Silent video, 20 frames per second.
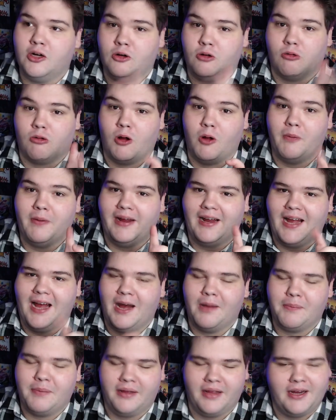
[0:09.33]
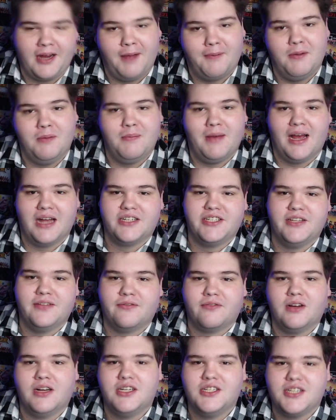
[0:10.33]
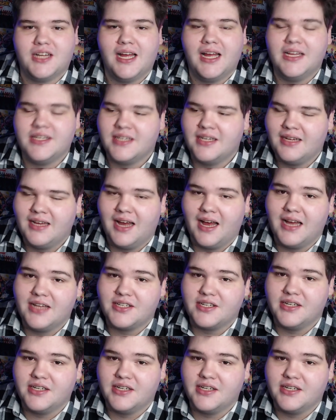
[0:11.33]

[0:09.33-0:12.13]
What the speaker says: growing up and then coming back to the franchise as an